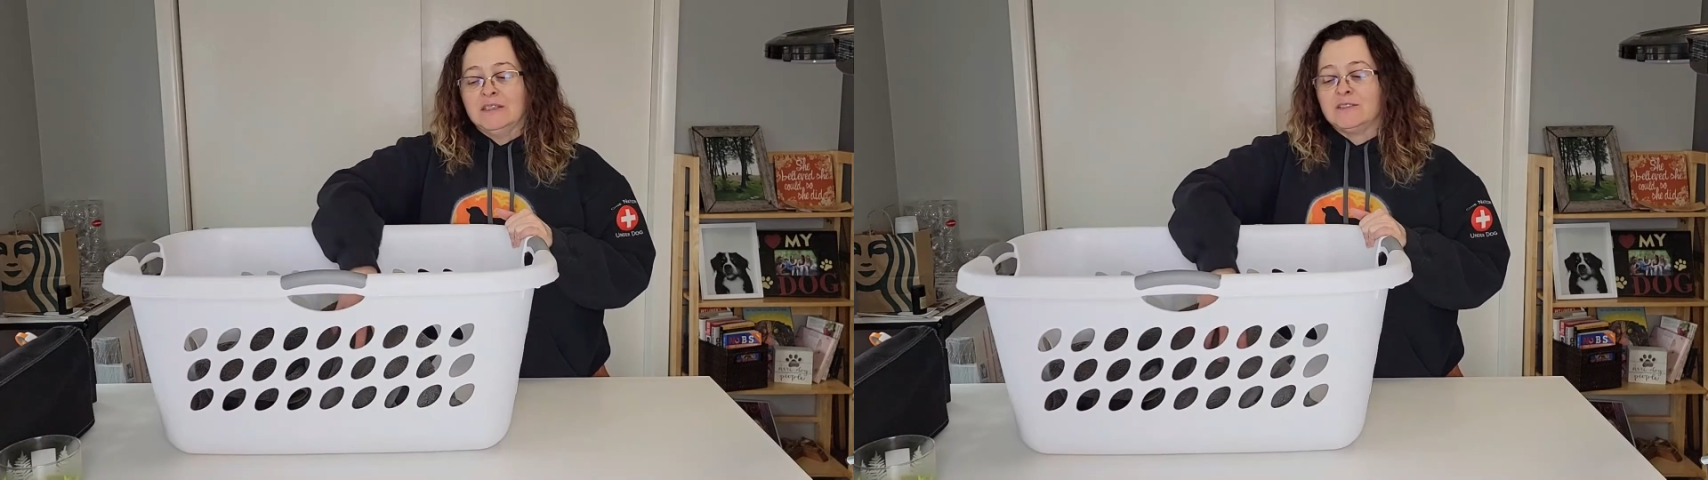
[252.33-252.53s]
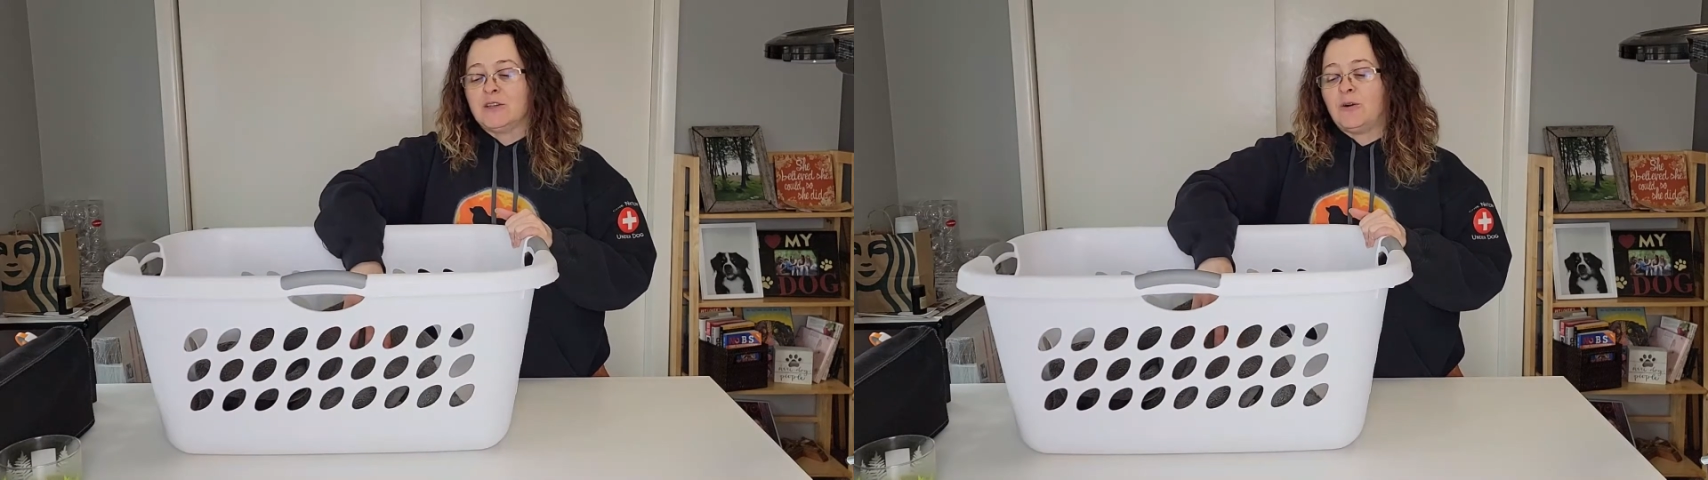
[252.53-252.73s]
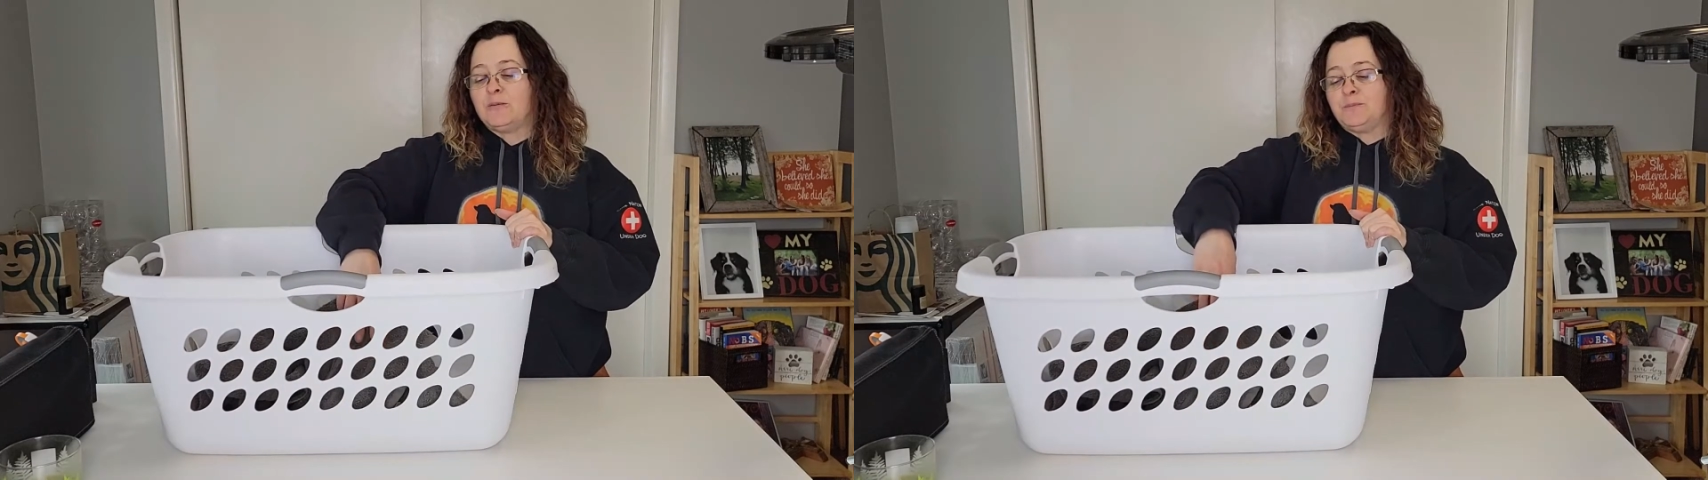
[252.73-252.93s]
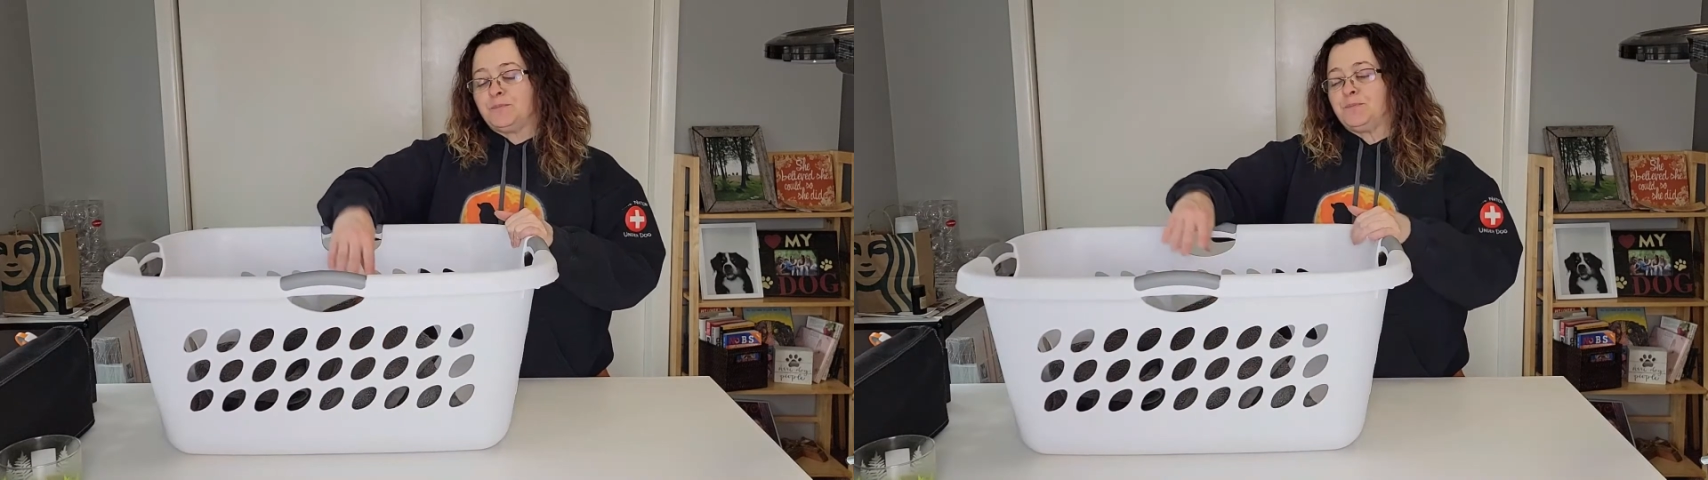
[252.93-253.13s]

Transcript: So